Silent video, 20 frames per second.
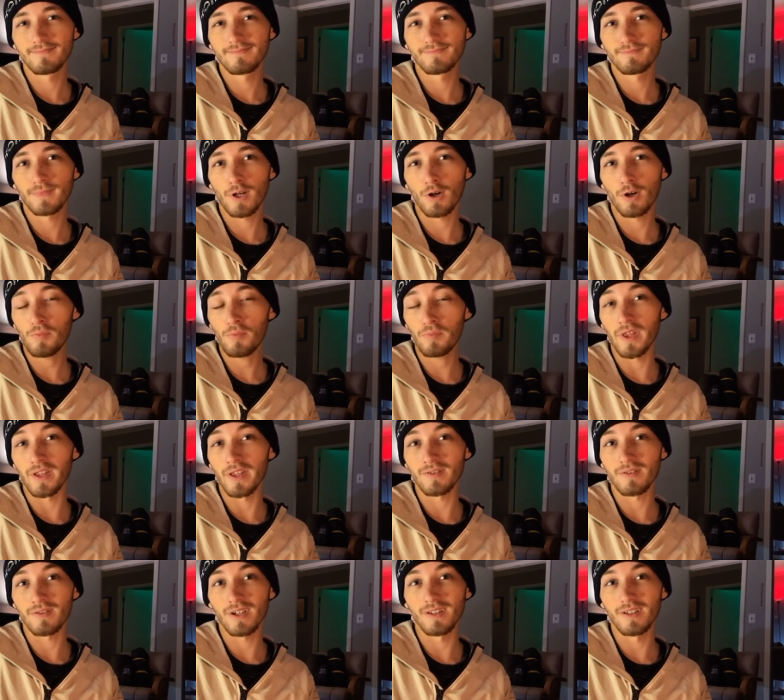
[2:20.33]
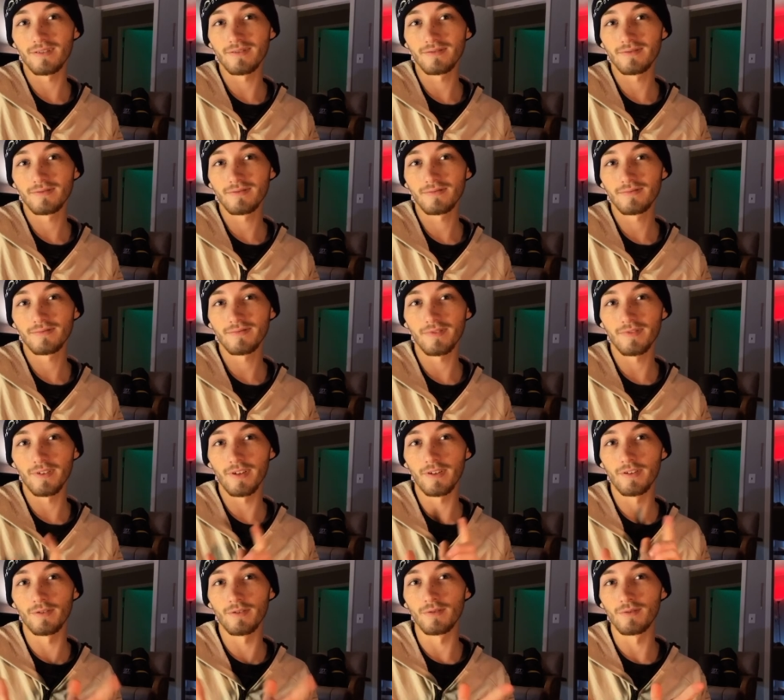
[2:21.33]
I hope that's right for
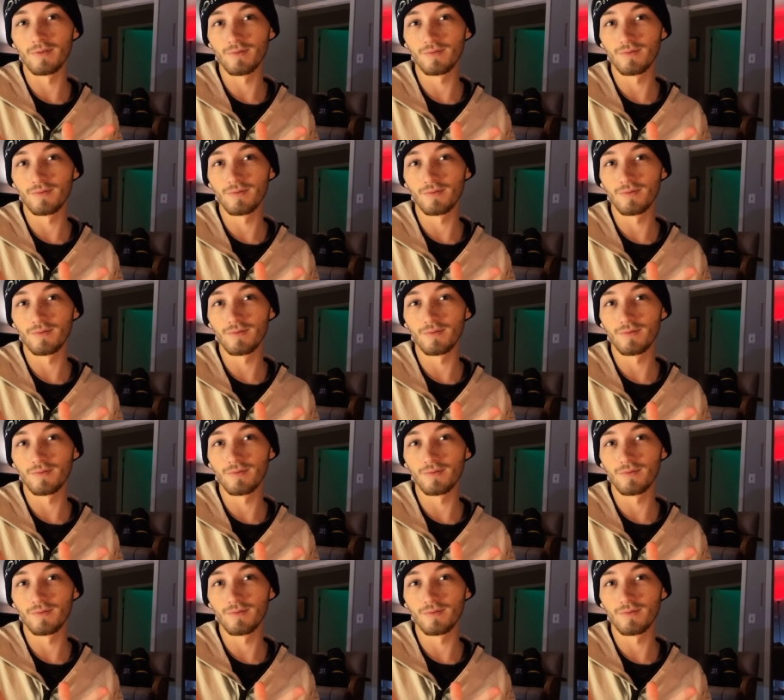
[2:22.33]
you,